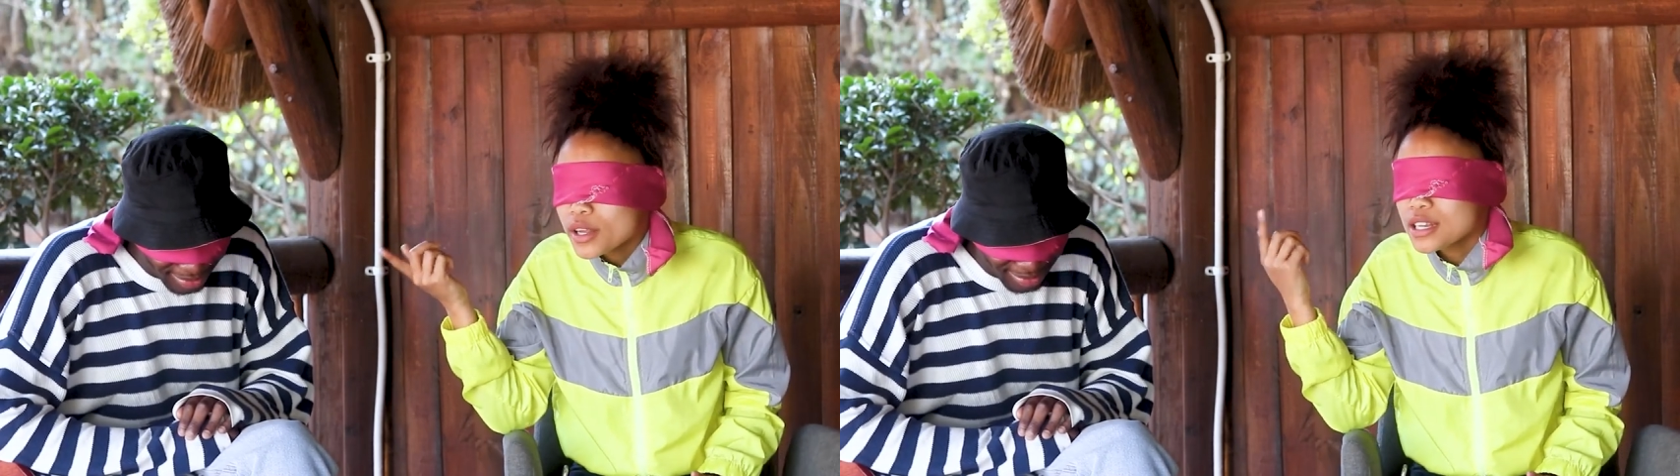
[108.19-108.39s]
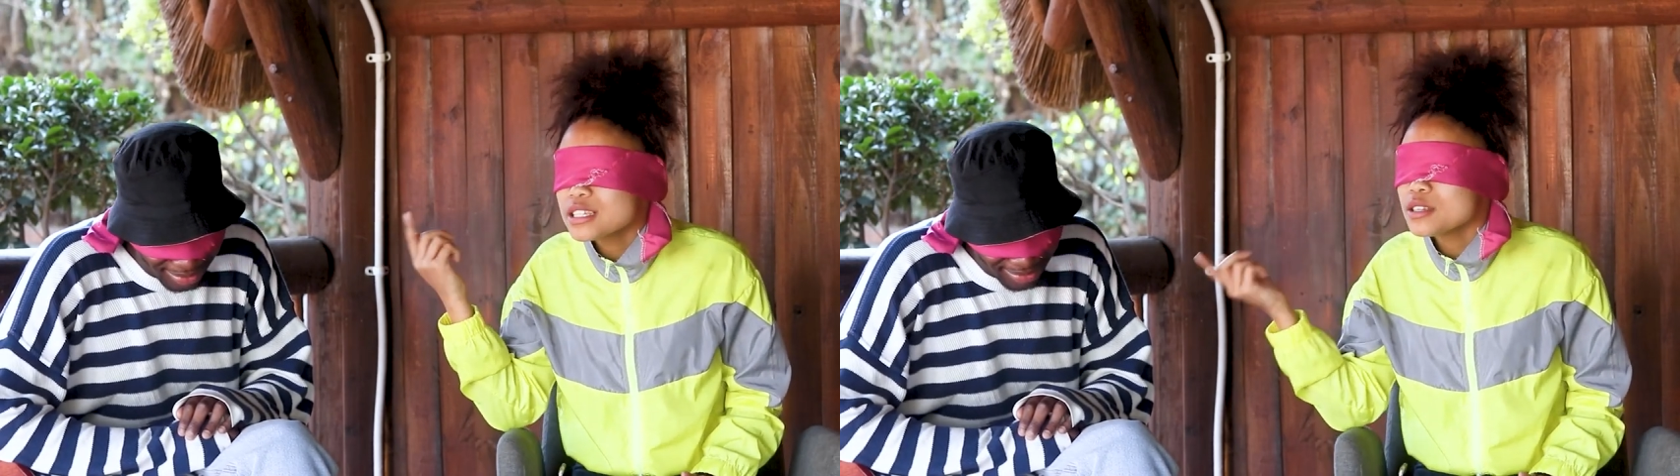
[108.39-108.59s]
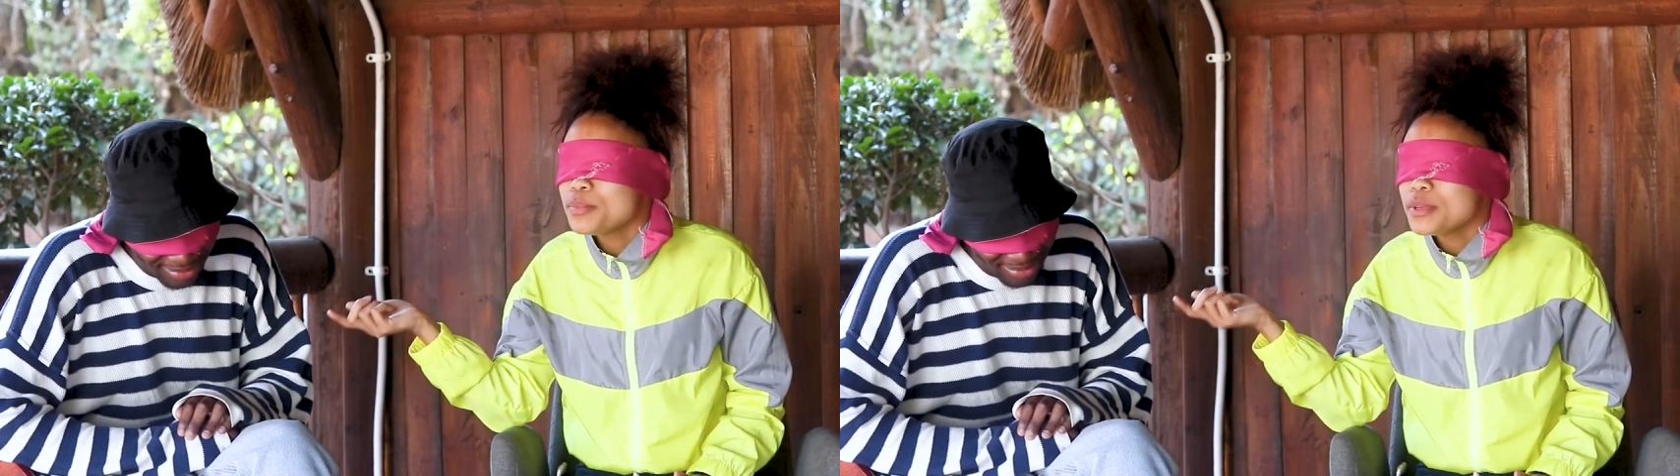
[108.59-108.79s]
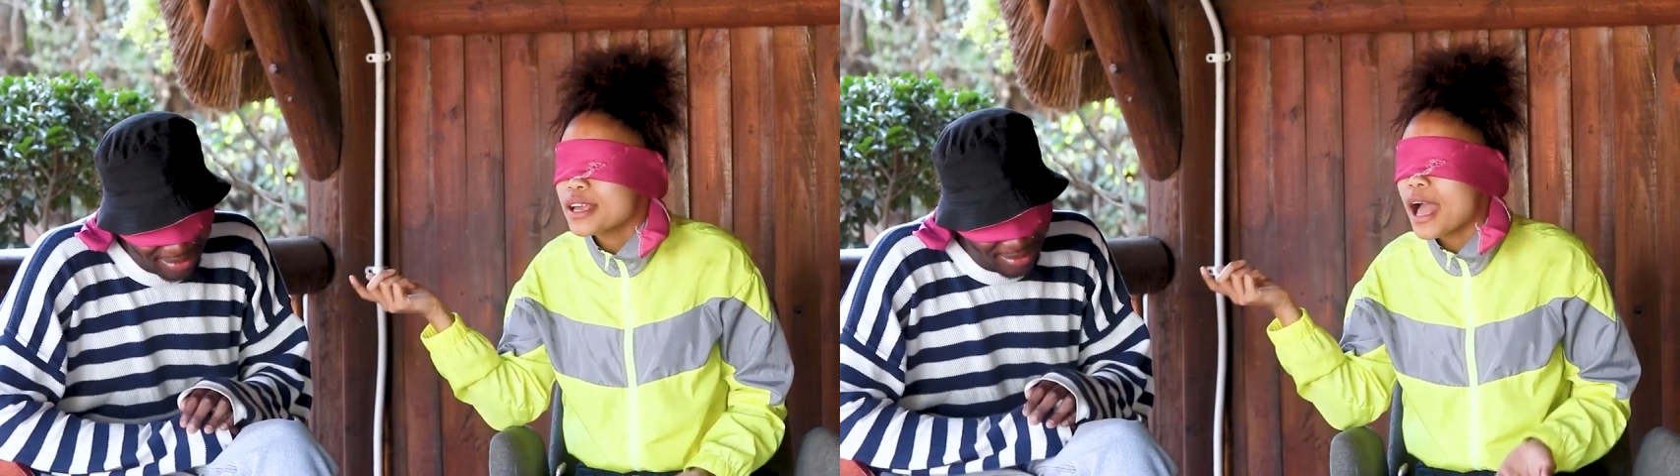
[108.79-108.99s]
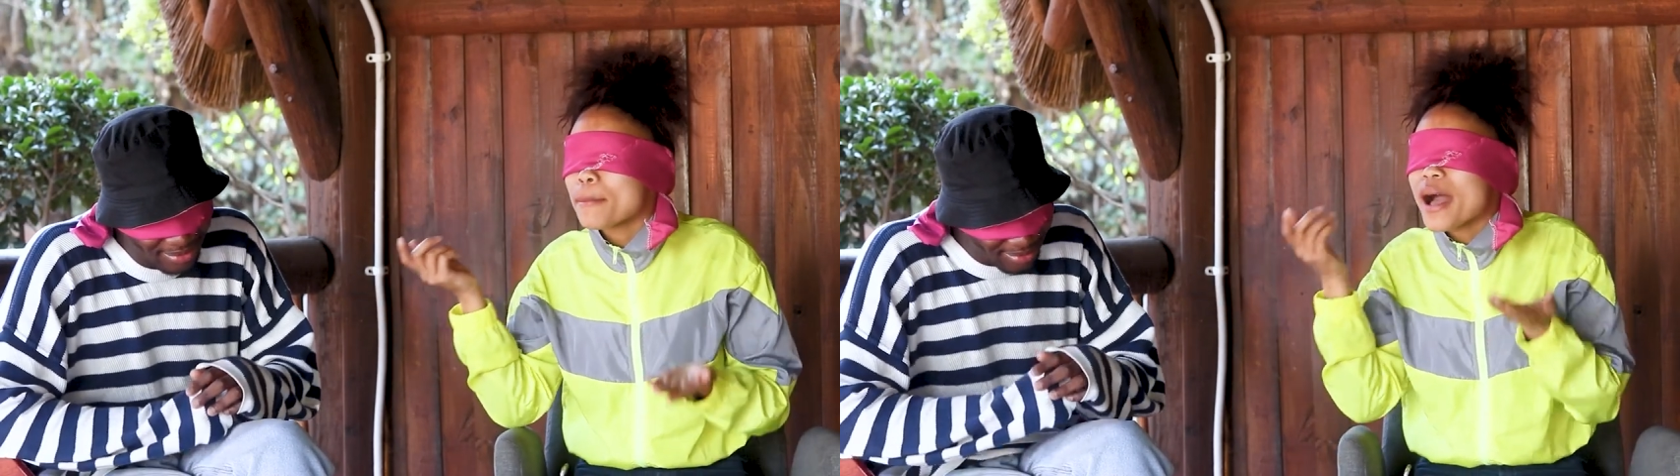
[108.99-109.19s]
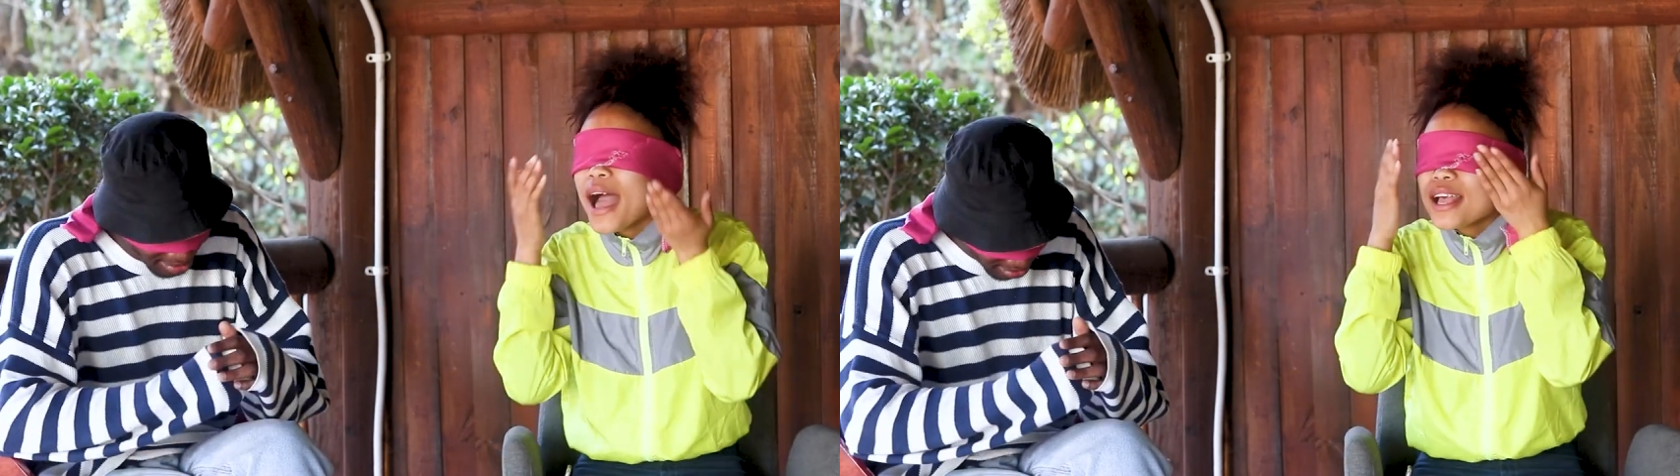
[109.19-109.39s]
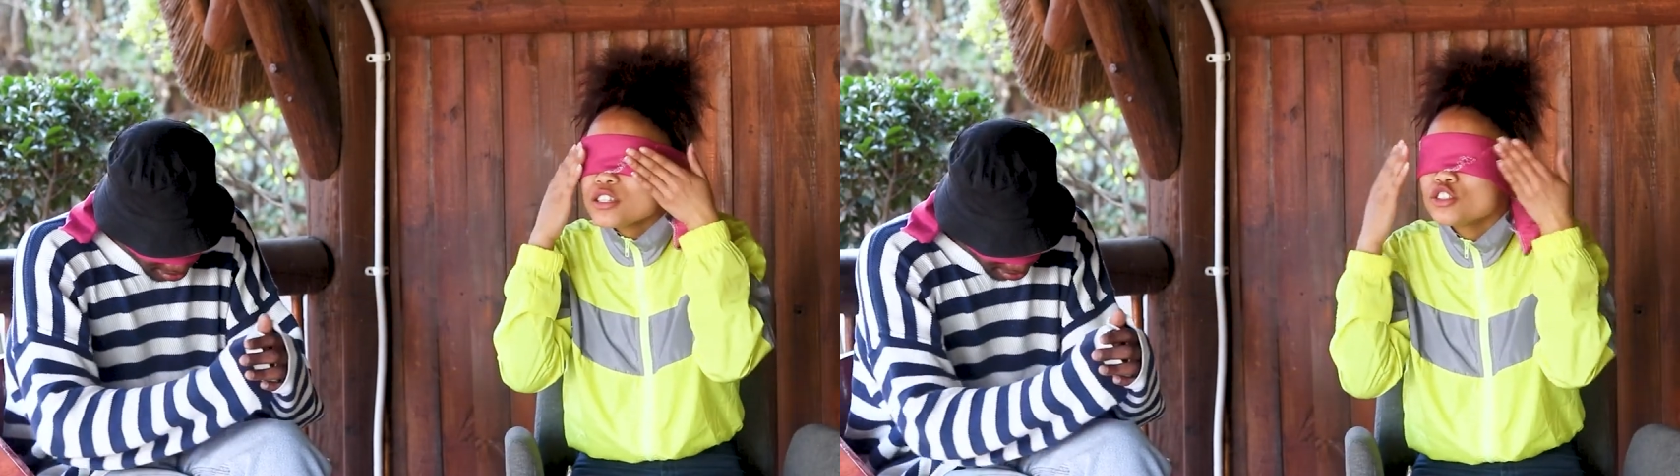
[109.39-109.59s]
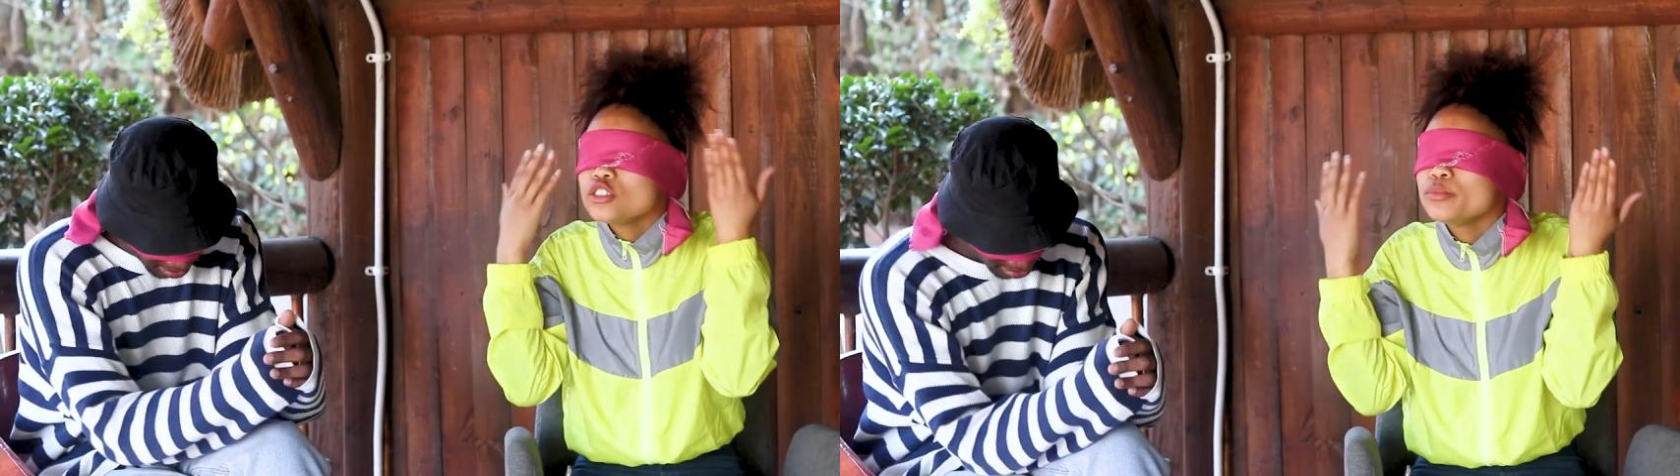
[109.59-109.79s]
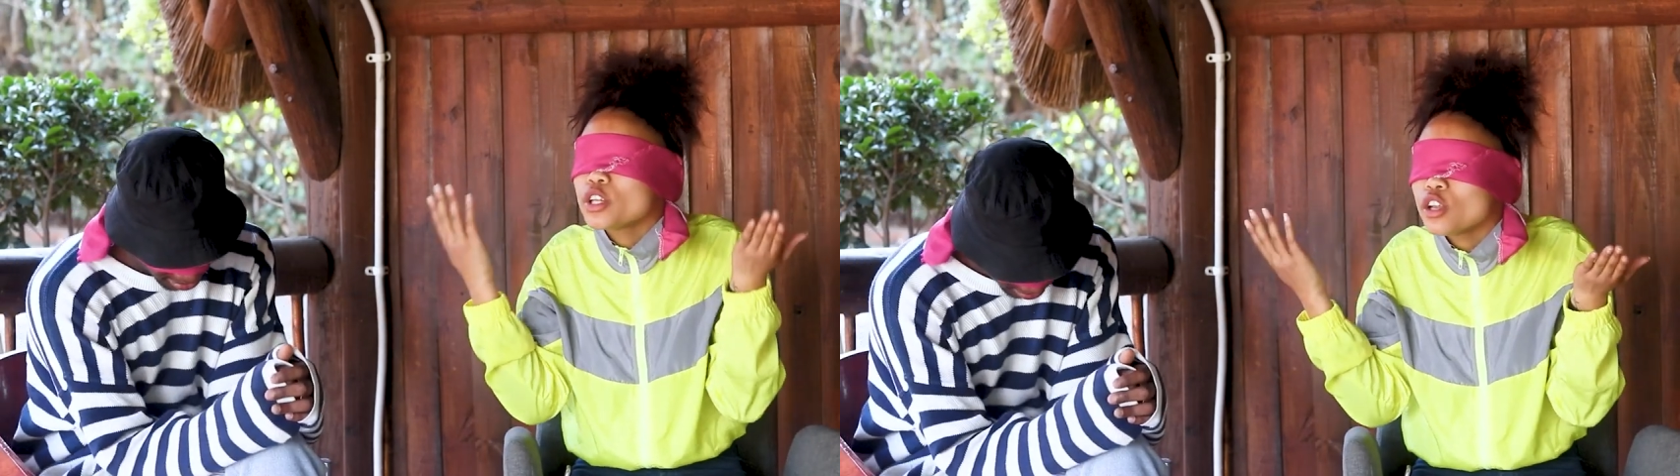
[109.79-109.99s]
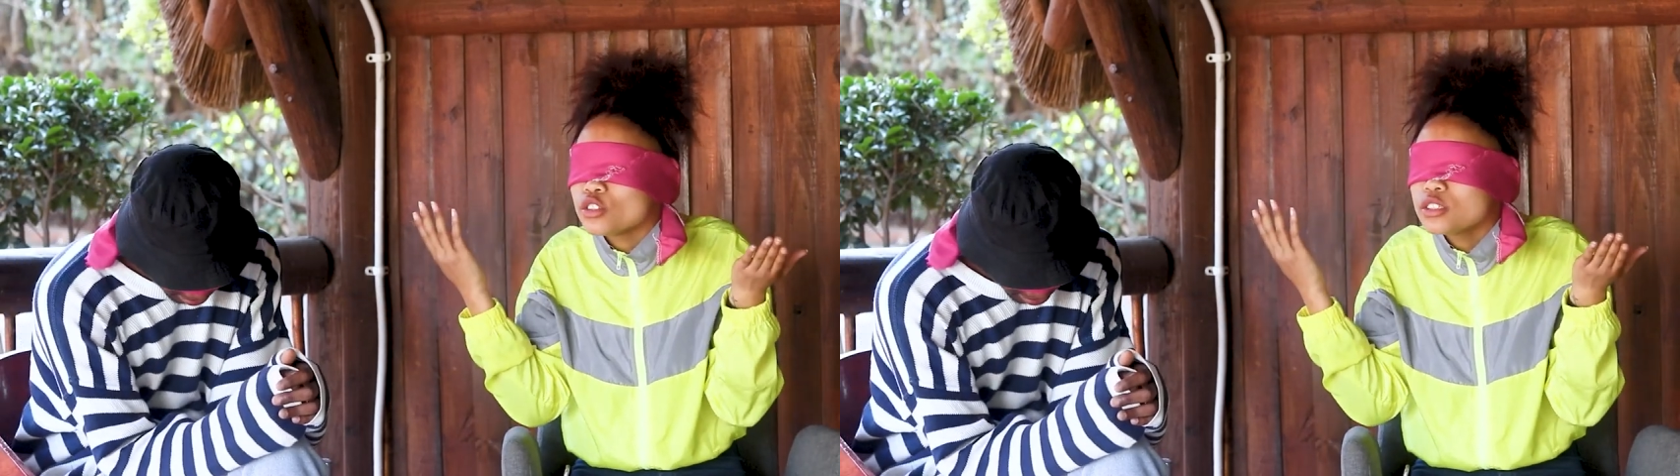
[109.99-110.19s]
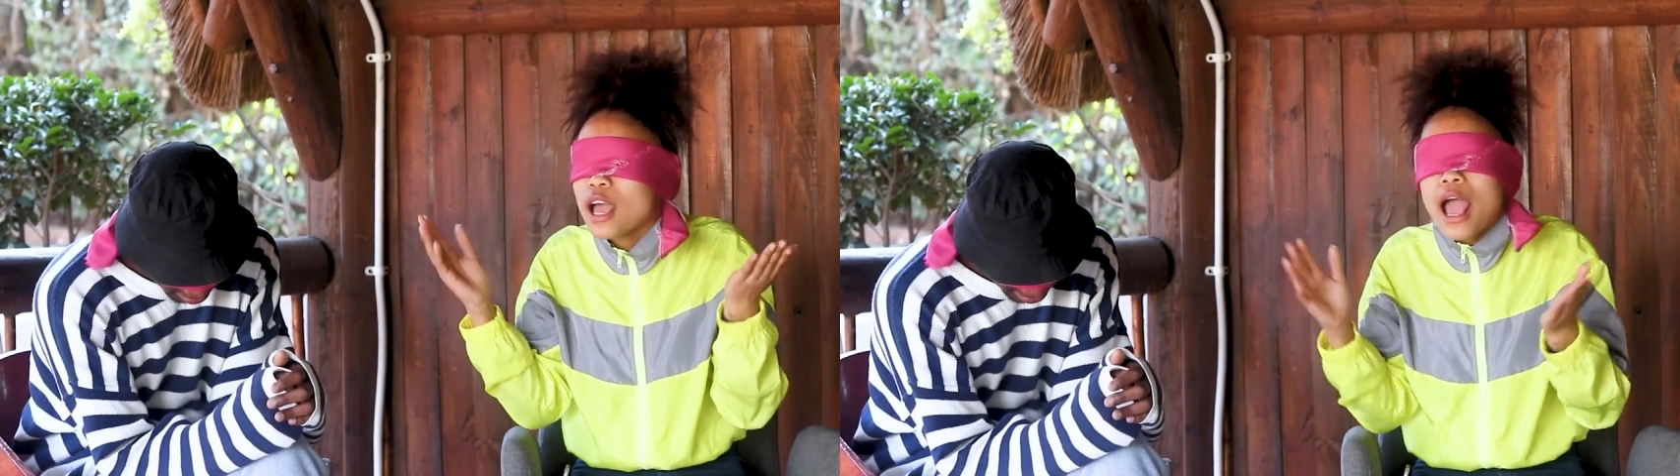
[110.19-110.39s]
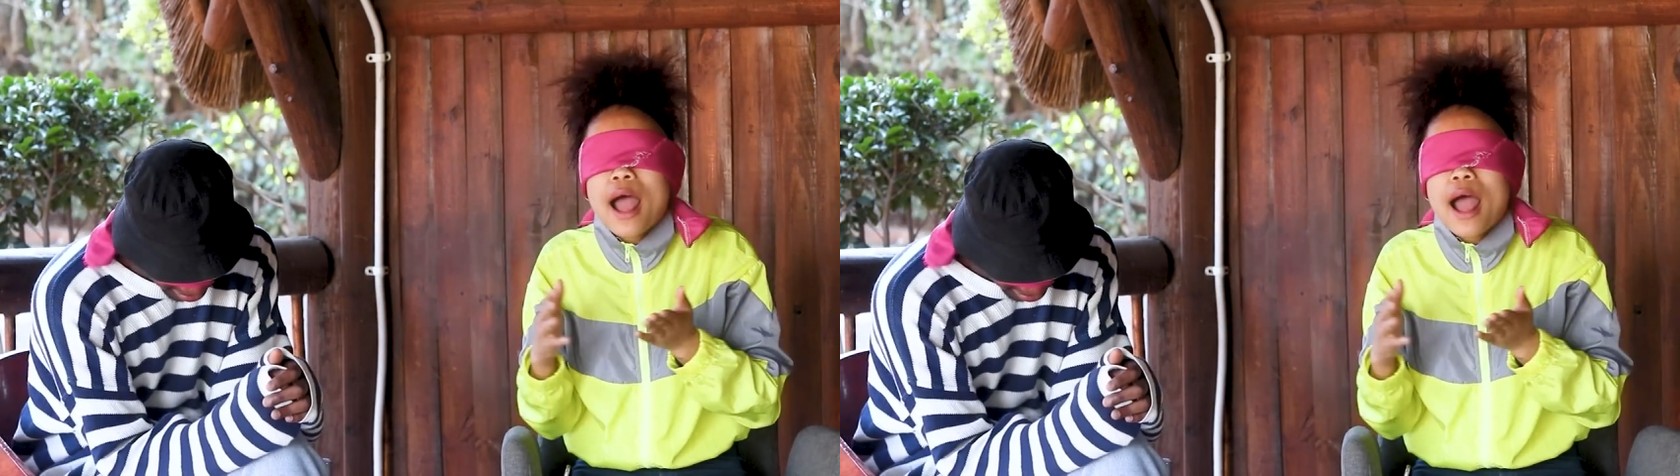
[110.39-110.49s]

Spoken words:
Reason being, my eyes are going to be closed.